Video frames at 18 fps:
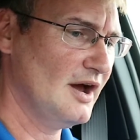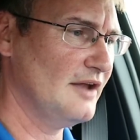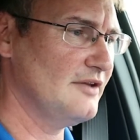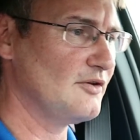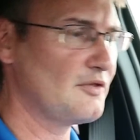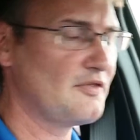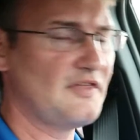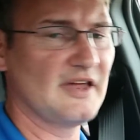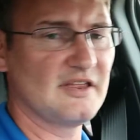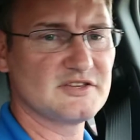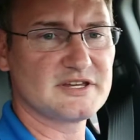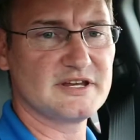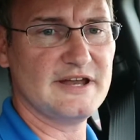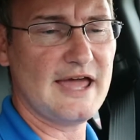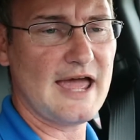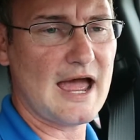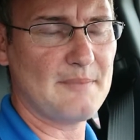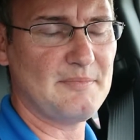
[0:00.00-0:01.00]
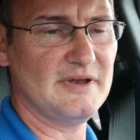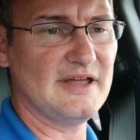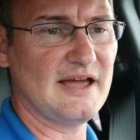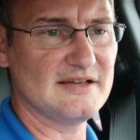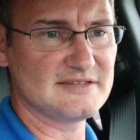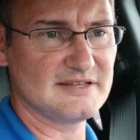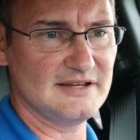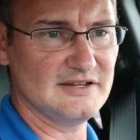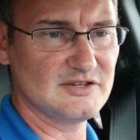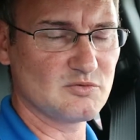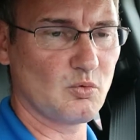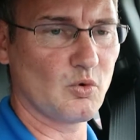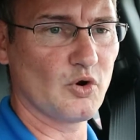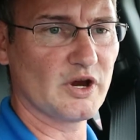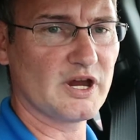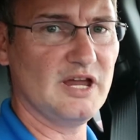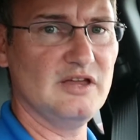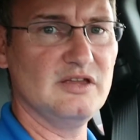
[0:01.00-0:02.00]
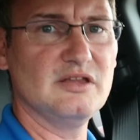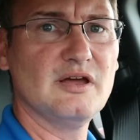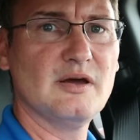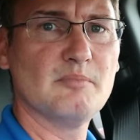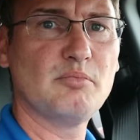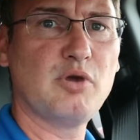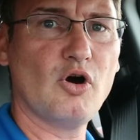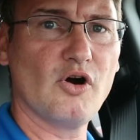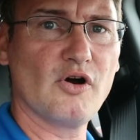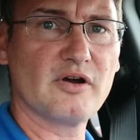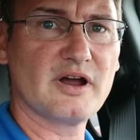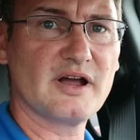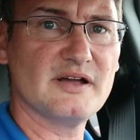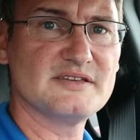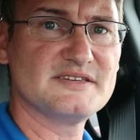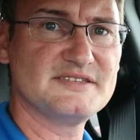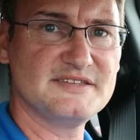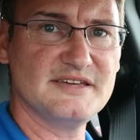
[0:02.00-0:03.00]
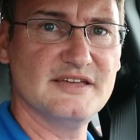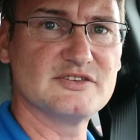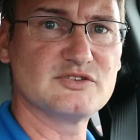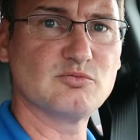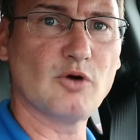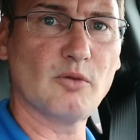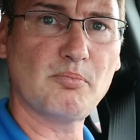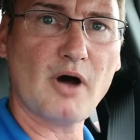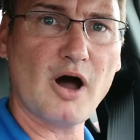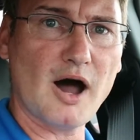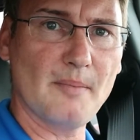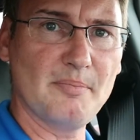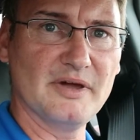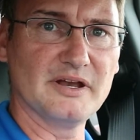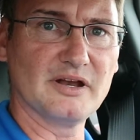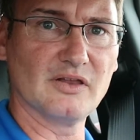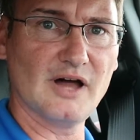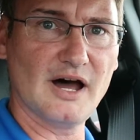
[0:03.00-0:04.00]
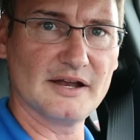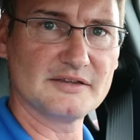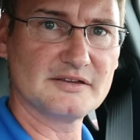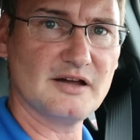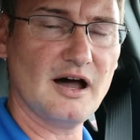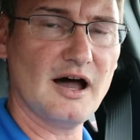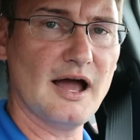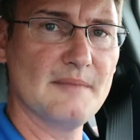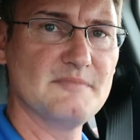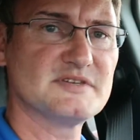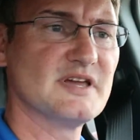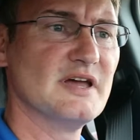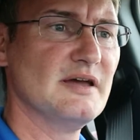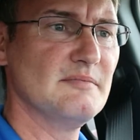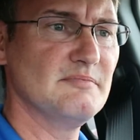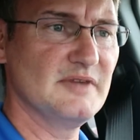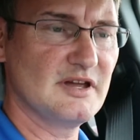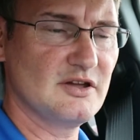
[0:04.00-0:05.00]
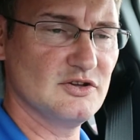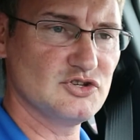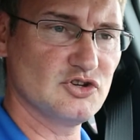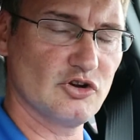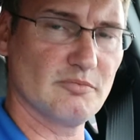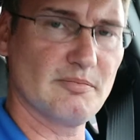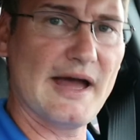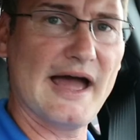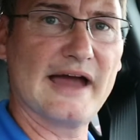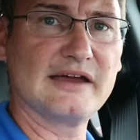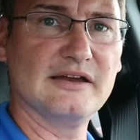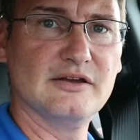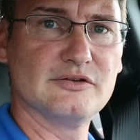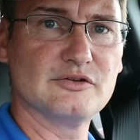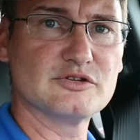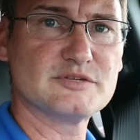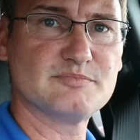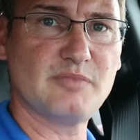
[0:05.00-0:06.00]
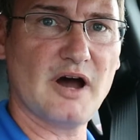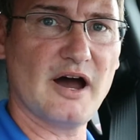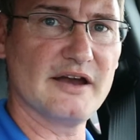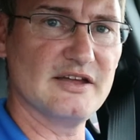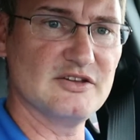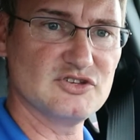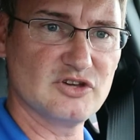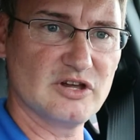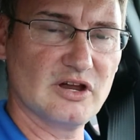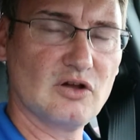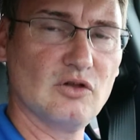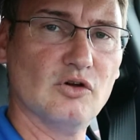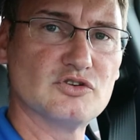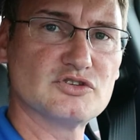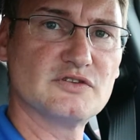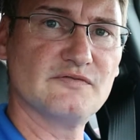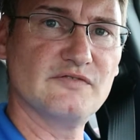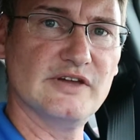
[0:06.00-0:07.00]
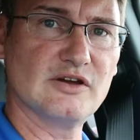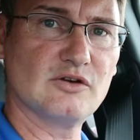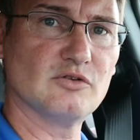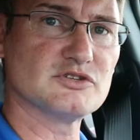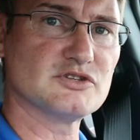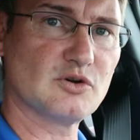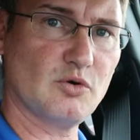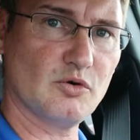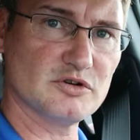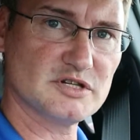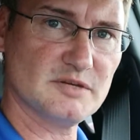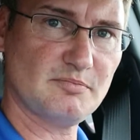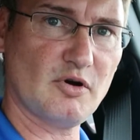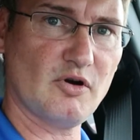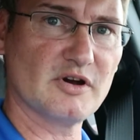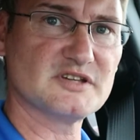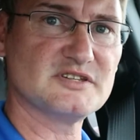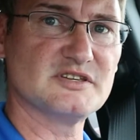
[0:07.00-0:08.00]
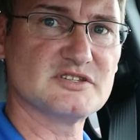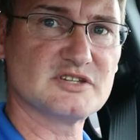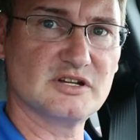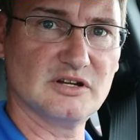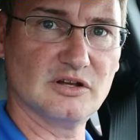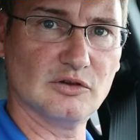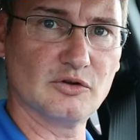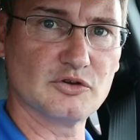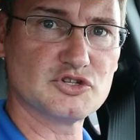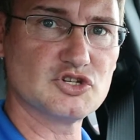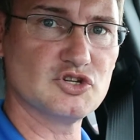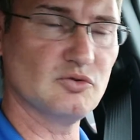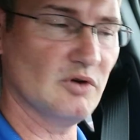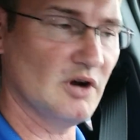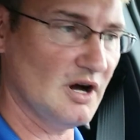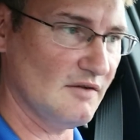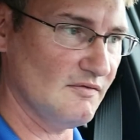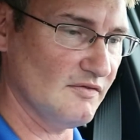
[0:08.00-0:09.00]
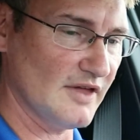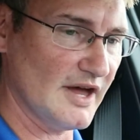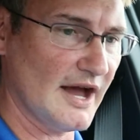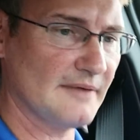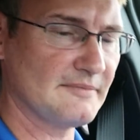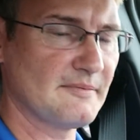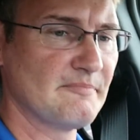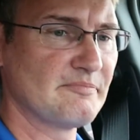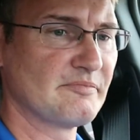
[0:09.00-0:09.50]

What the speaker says: Another thing that's going to happen as it is working, park sense will pop in a lot of times because you're backing into a spot, and as you get close to vehicles, of course, the park sense is going to alert you of that.